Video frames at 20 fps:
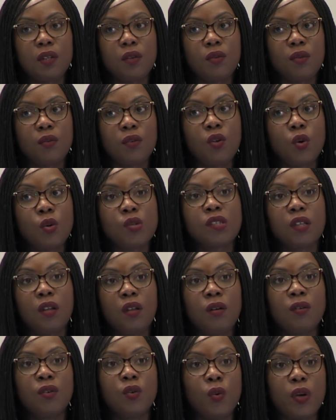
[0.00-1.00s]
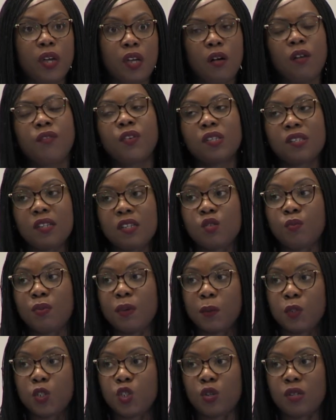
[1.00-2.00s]
goes a long way. Obviously to
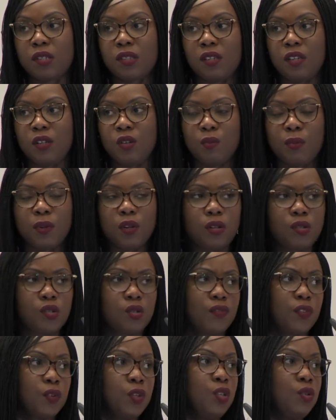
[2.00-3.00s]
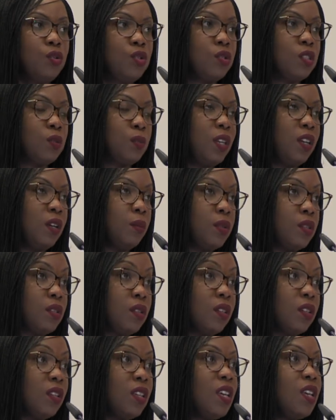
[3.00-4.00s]
people trusting you, but also for you just being able
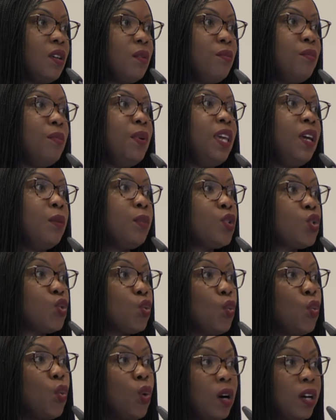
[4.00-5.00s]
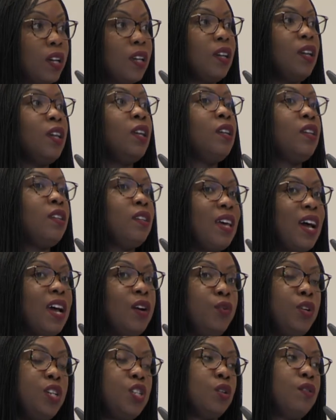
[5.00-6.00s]
to work in that
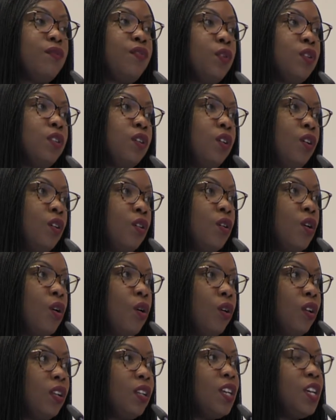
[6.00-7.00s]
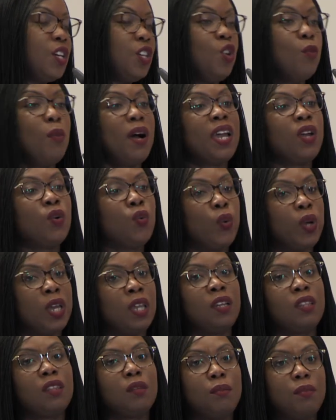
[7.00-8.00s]
region for the long haul. You might win
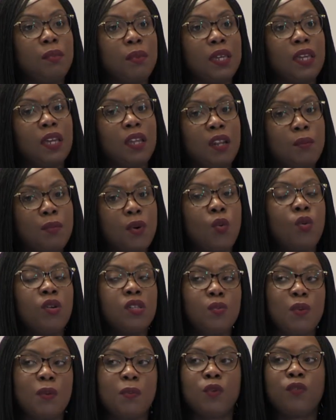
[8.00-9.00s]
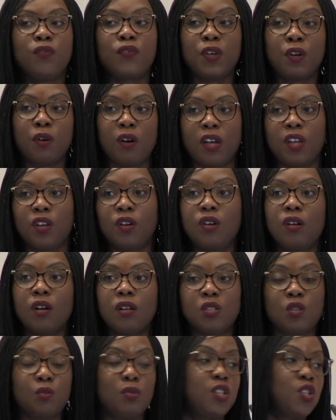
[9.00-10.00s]
in the beginning, but once people figure out you're not
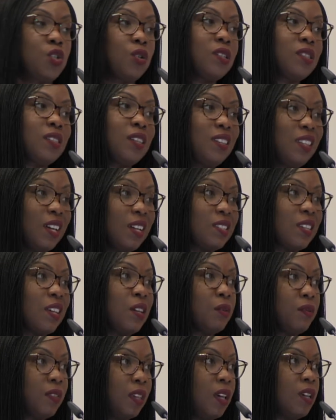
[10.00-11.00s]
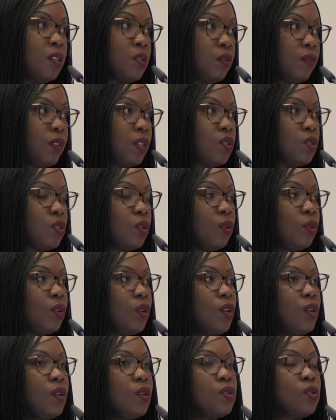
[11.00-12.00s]
to be trusted, that's kind of the end of it.
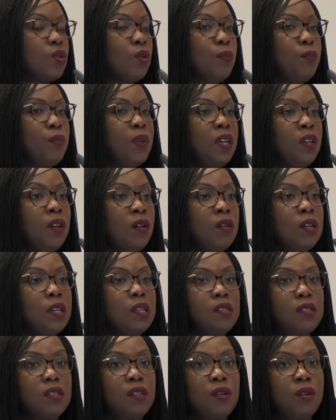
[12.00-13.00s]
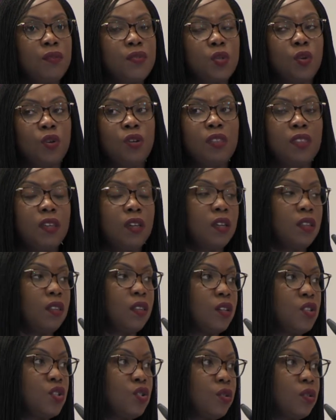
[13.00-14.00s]
So being honest enough to earn
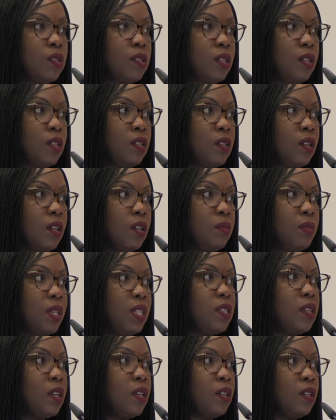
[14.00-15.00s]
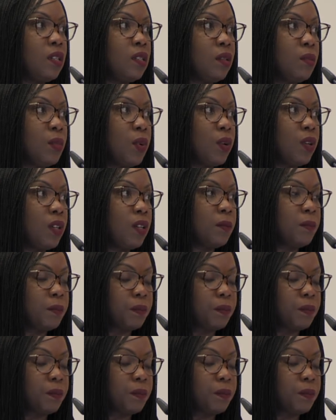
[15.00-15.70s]
their trust and maintain it is important.